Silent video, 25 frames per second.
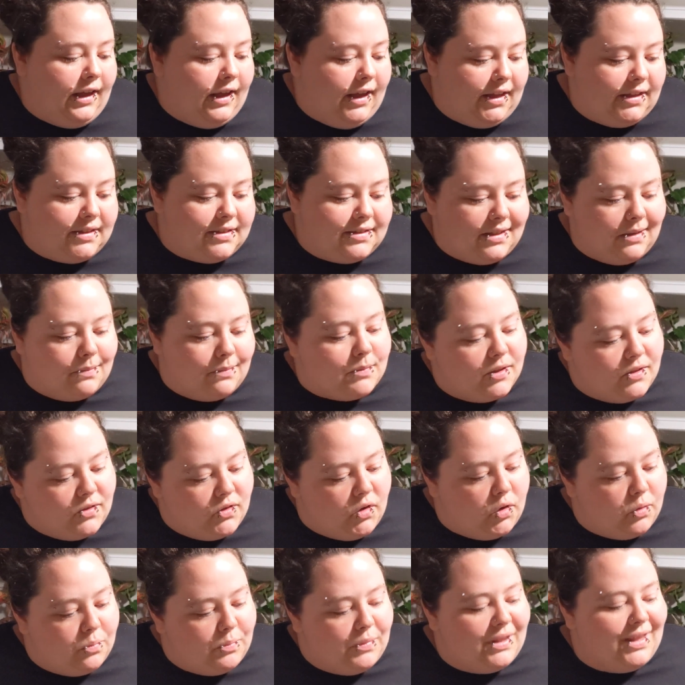And something
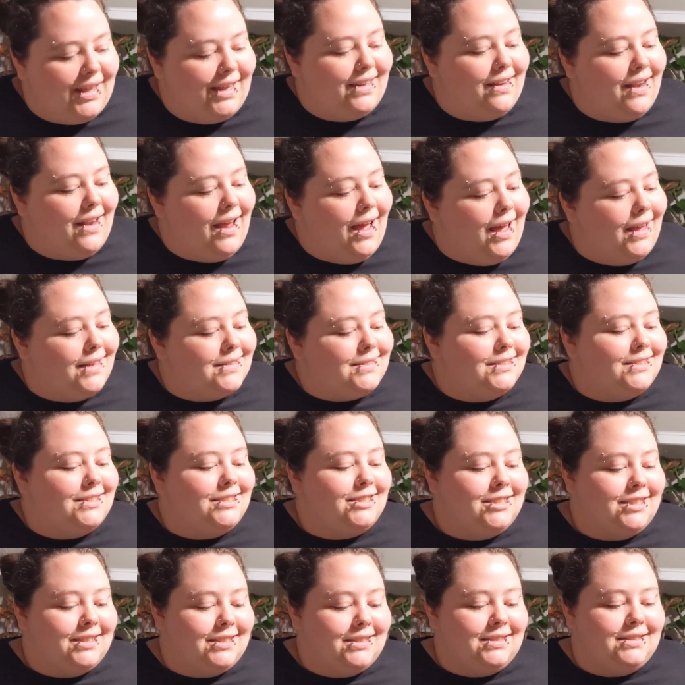told me like, nah, just
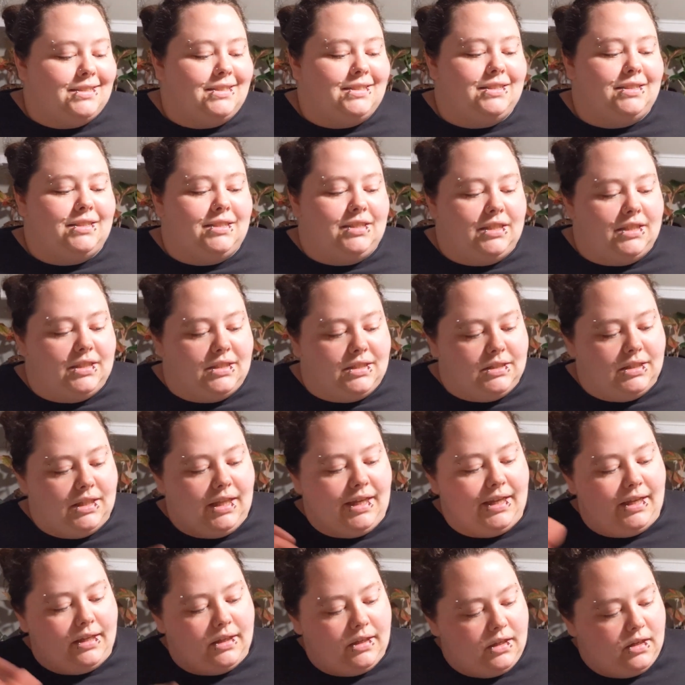chill,
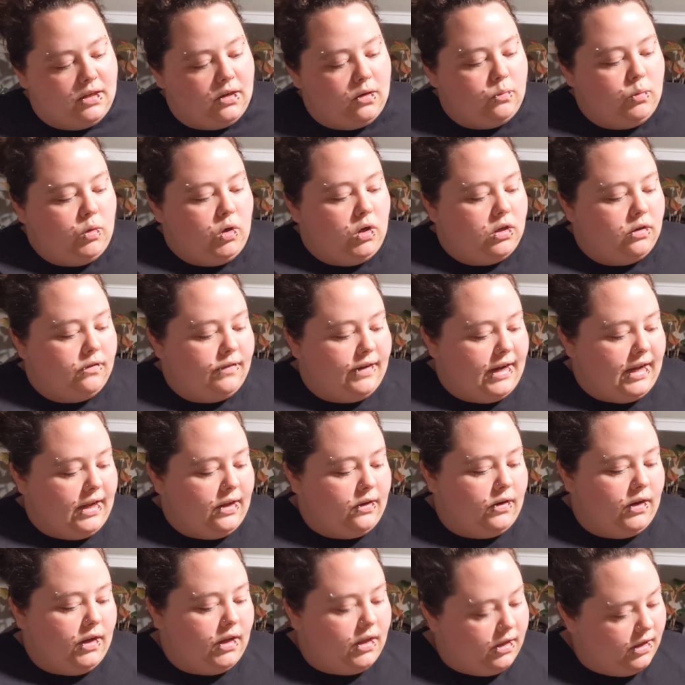like, you know, walk
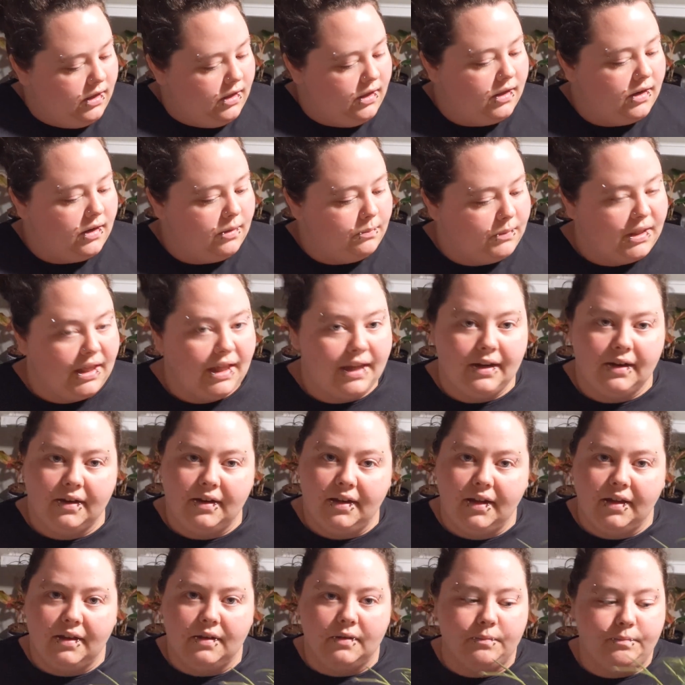around. I'm glad I
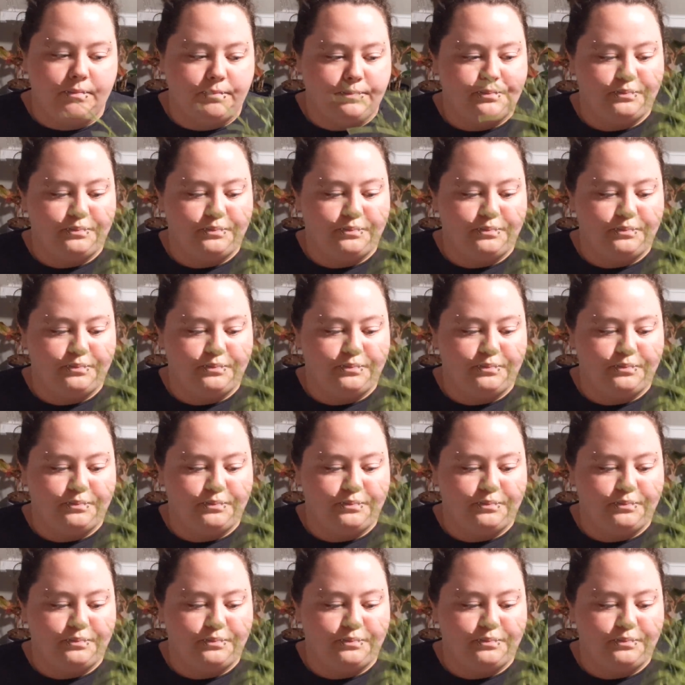did.